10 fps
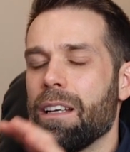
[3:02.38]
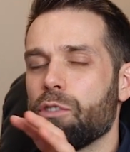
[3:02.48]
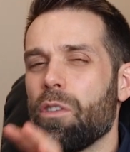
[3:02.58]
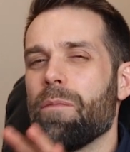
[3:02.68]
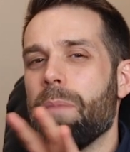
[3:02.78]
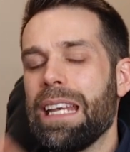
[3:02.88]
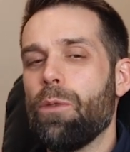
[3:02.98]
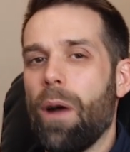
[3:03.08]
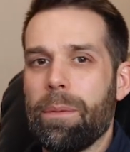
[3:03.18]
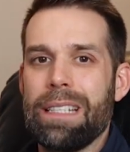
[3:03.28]
sort of
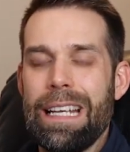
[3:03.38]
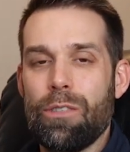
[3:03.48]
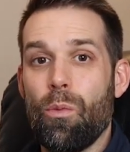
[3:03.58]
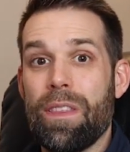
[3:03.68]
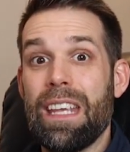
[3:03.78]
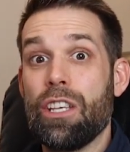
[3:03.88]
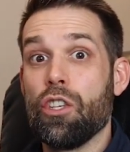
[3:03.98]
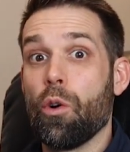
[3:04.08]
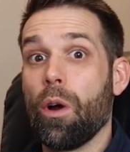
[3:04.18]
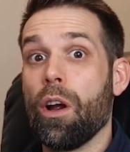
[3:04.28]
mini websites within
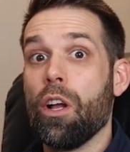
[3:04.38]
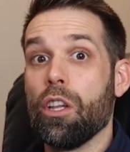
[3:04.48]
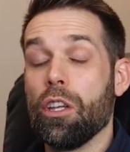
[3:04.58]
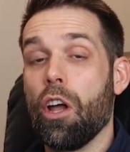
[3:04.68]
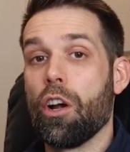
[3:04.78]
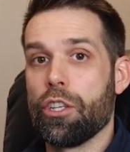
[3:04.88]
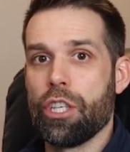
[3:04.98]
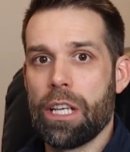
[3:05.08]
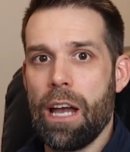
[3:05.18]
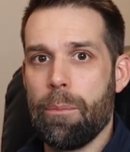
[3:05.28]
your
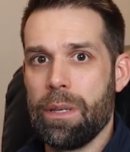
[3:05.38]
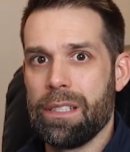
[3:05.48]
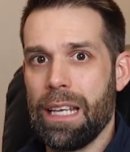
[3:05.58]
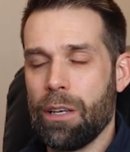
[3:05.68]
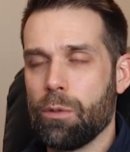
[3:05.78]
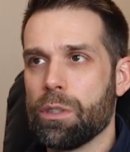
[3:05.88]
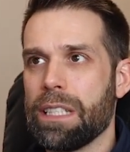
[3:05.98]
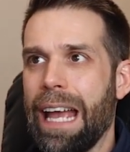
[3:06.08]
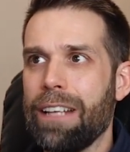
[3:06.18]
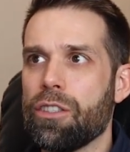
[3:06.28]
large encompassing
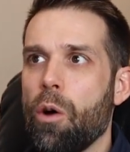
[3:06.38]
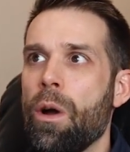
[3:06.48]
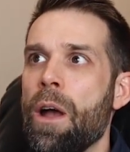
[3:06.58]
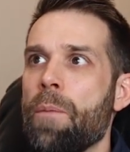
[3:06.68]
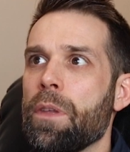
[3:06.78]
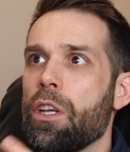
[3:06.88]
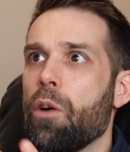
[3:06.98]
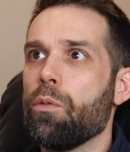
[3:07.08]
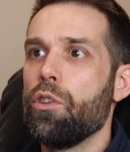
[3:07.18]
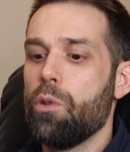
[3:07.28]
site. So,
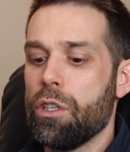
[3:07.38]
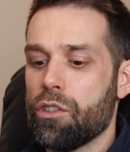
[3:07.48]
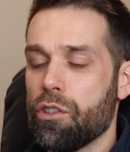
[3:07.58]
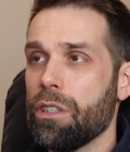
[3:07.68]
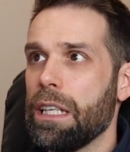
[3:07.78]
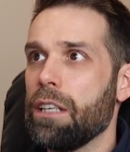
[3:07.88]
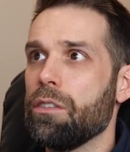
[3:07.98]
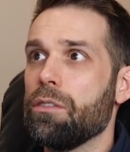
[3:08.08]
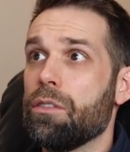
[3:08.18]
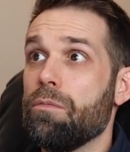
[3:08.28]
you can certainly
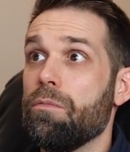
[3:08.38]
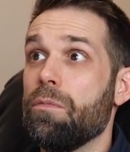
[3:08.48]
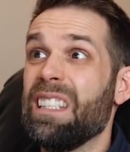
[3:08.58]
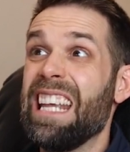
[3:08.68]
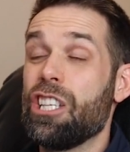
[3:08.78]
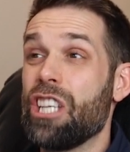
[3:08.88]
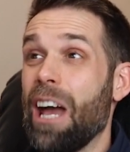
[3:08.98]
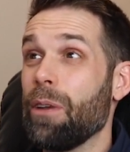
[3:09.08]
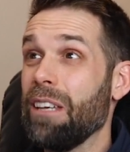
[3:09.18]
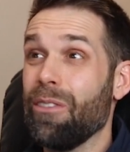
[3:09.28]
niche
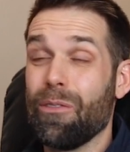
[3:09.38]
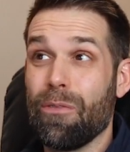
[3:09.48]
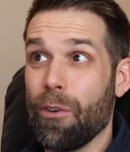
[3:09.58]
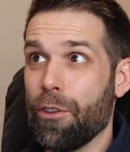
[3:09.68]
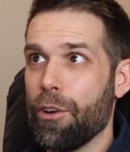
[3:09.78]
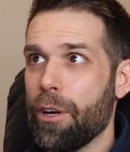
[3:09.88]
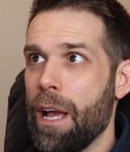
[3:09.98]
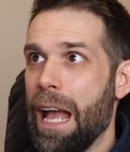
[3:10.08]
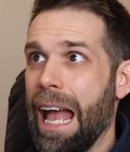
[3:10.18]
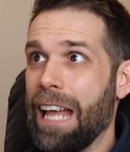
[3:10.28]
down even further
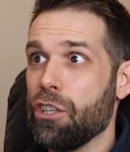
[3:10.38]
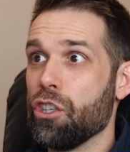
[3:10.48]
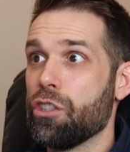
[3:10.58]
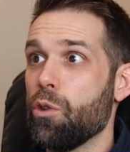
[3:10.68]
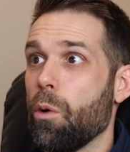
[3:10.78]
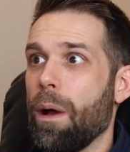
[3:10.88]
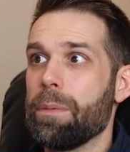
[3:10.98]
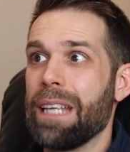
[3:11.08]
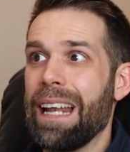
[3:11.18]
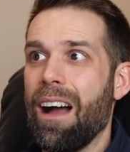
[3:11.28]
and just do a
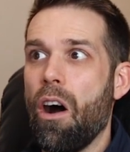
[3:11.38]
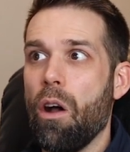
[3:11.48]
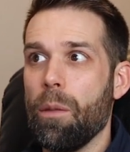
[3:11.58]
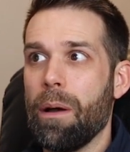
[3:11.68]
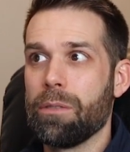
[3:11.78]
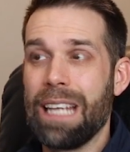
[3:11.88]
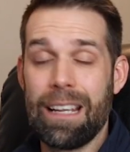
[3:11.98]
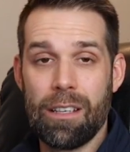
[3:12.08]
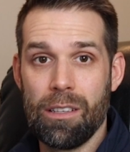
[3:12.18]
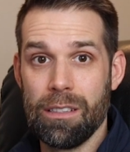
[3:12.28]
website all about
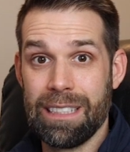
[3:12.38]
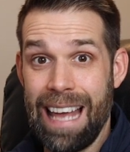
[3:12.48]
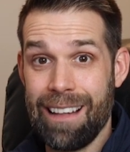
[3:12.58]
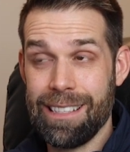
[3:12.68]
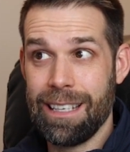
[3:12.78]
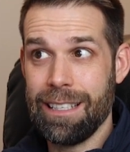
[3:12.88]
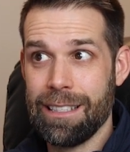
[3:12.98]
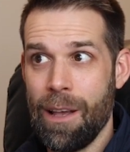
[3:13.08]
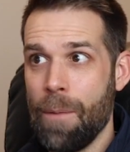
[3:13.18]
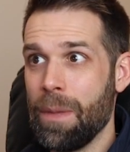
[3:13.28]
technical
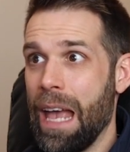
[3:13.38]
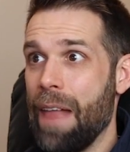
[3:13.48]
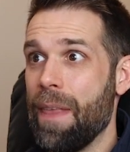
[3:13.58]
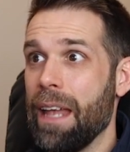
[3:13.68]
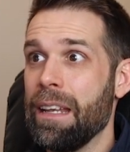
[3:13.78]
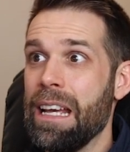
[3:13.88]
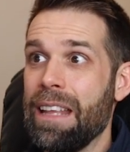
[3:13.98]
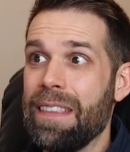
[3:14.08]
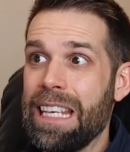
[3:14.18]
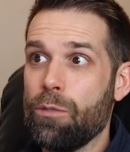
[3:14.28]
analysis. And then
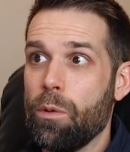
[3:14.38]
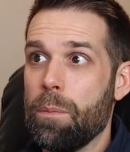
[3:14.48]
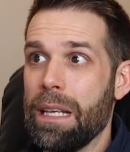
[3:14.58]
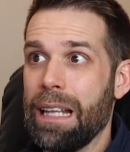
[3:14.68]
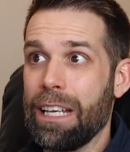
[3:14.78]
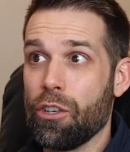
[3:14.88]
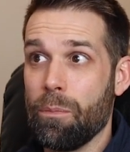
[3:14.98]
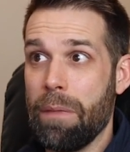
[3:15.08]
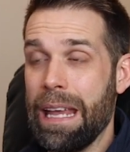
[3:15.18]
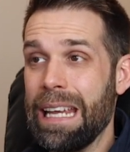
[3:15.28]
these would be like your
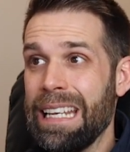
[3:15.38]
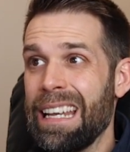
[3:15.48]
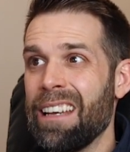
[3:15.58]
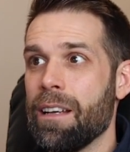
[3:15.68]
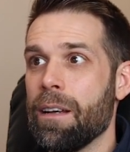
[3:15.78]
main